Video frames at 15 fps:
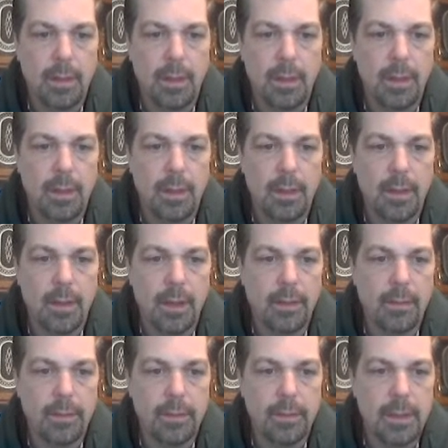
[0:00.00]
I
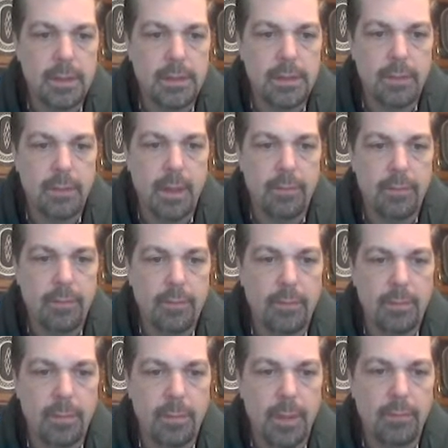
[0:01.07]
don't know what these do. I haven't
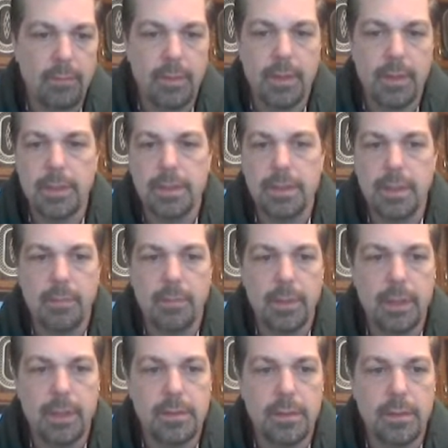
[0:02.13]
really played with these yet, but
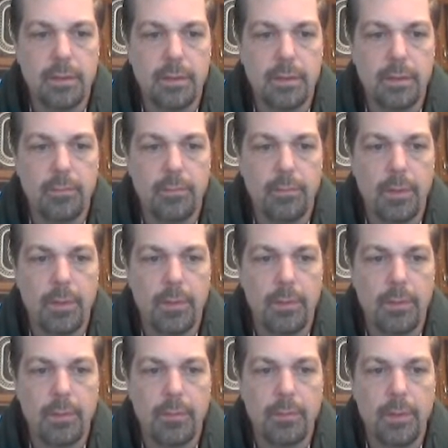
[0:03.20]
these are the two
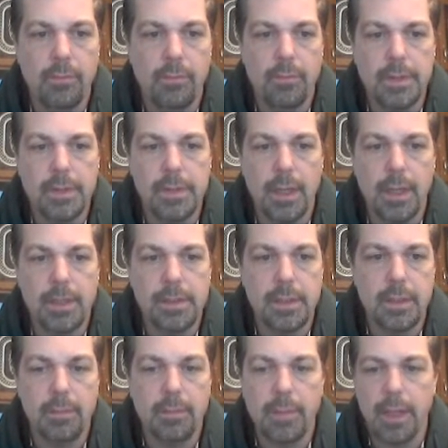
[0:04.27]
ones that I
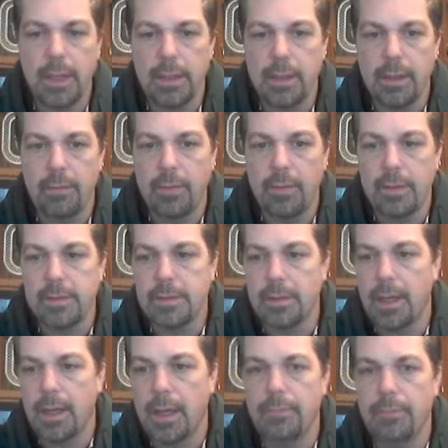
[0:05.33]
see that make a difference.
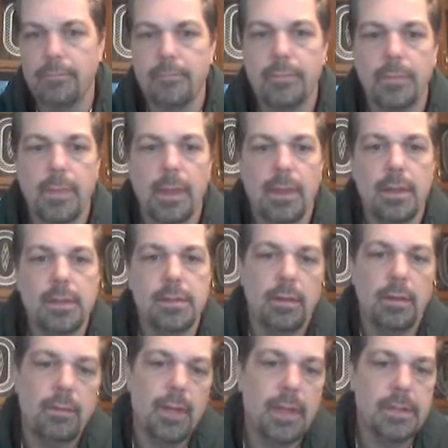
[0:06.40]
Okay,
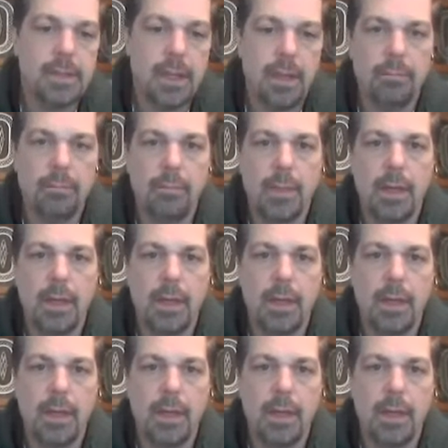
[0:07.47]
so that's it.